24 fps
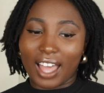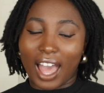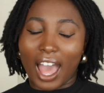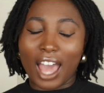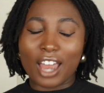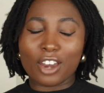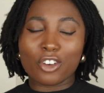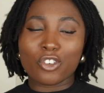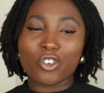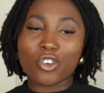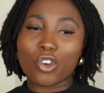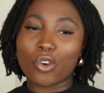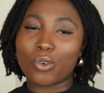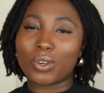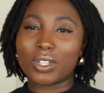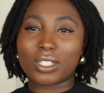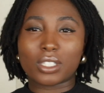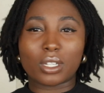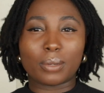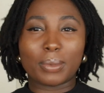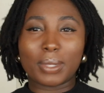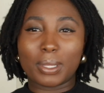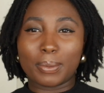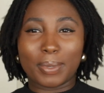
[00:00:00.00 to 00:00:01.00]
don't know what
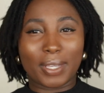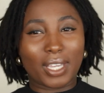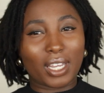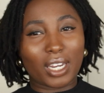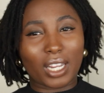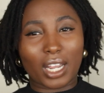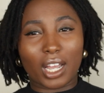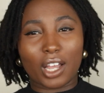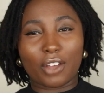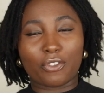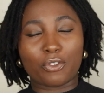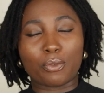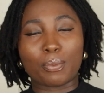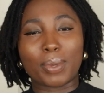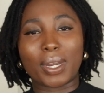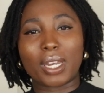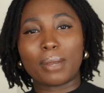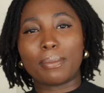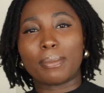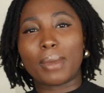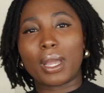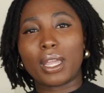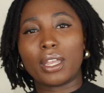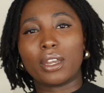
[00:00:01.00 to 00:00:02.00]
it's gonna be the beginning of, but
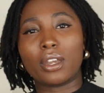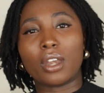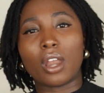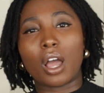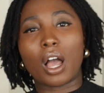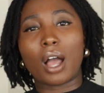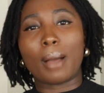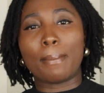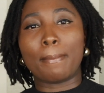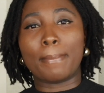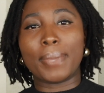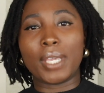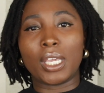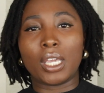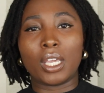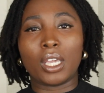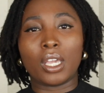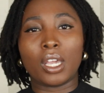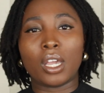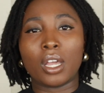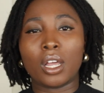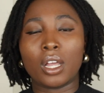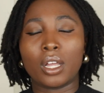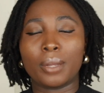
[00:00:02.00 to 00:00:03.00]
it might not
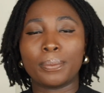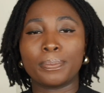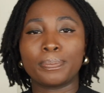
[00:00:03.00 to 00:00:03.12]
be.